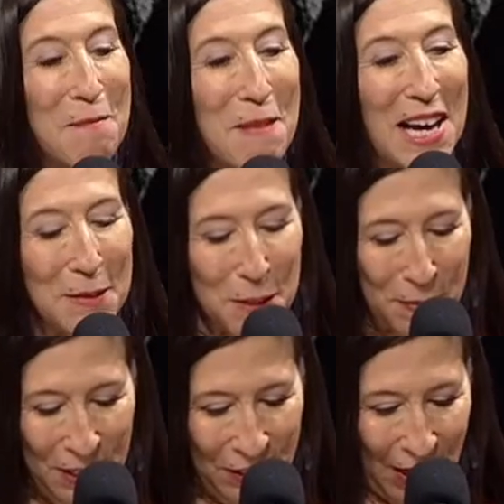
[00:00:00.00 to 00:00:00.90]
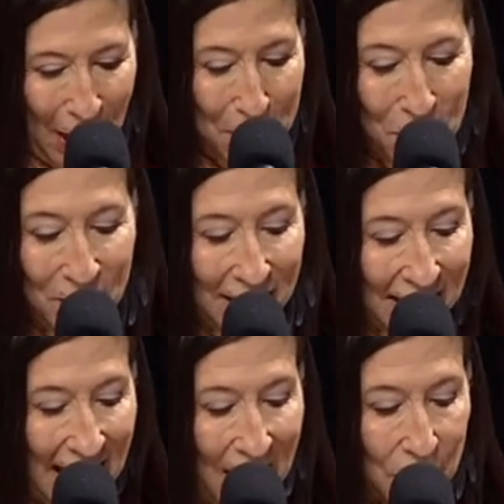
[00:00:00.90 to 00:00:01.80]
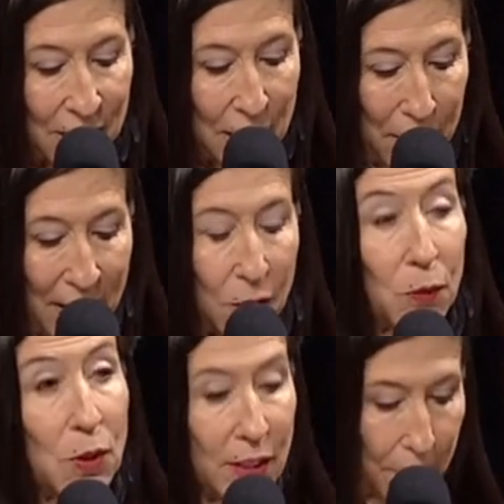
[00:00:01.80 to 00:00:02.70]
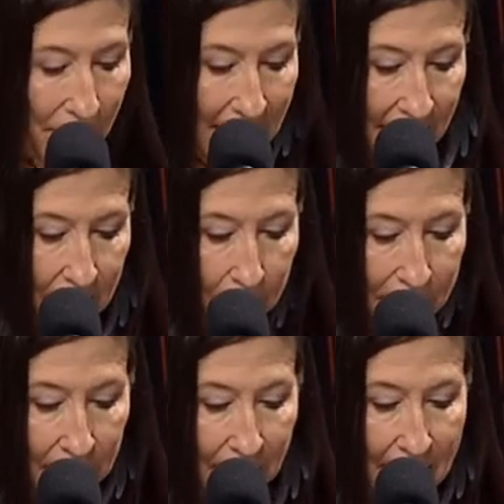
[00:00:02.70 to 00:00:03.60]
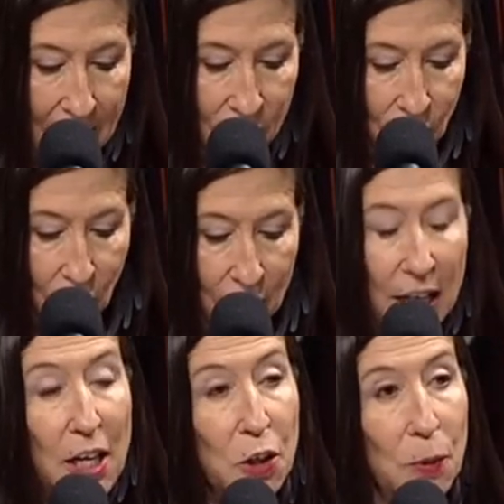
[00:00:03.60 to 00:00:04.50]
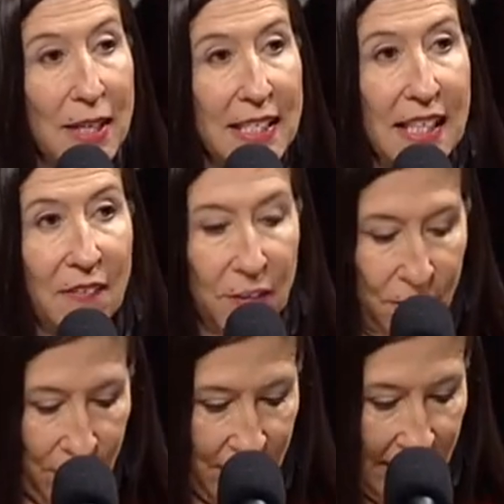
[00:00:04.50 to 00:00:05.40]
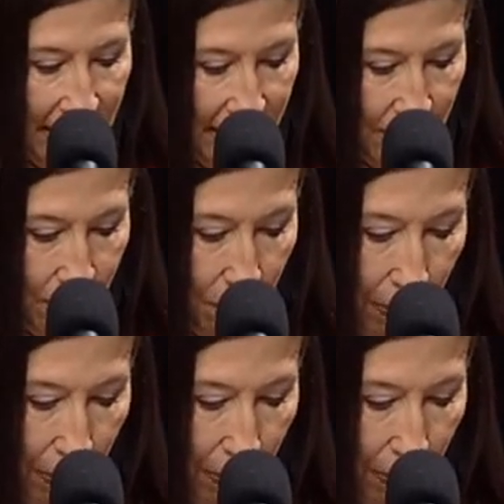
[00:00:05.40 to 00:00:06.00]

Madam Speaker, I move that the House suspend the rules and pass the bill H.R. 2758.